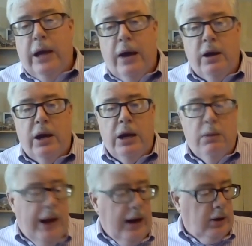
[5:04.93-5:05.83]
How do they
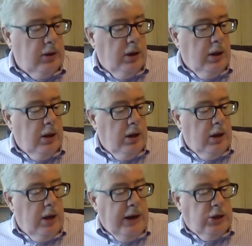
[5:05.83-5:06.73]
impact
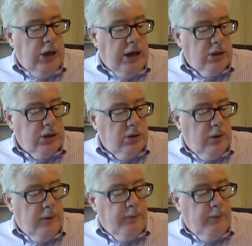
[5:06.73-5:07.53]
and make changes?